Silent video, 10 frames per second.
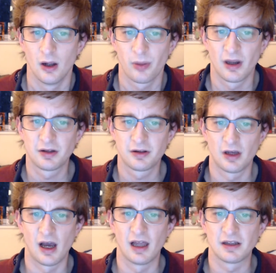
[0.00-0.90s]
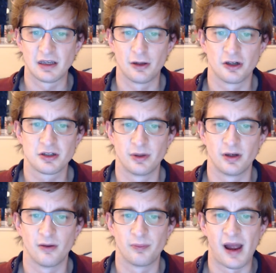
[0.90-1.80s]
Plus, I like the acknowledgement
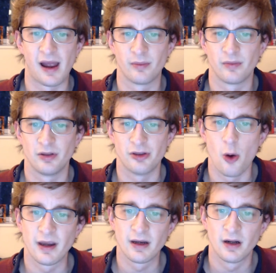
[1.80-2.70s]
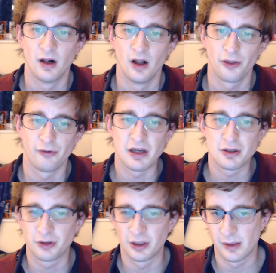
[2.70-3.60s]
of Bam knowing that
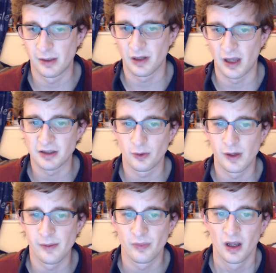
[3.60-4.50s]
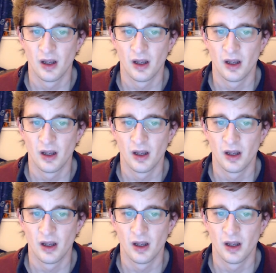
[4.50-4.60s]
Rachel sometimes lies to him,